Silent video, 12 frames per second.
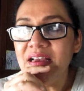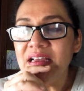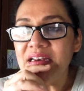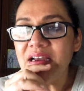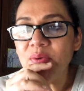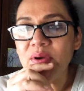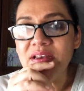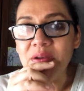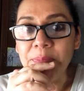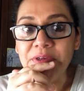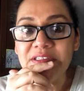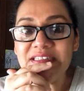Now when you
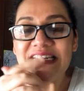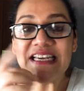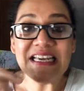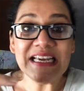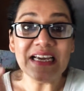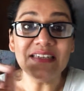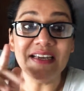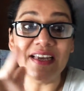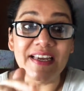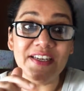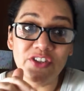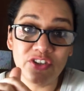put T and
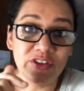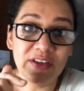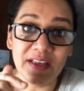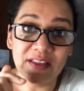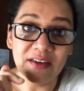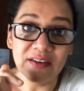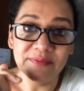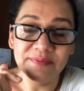H together,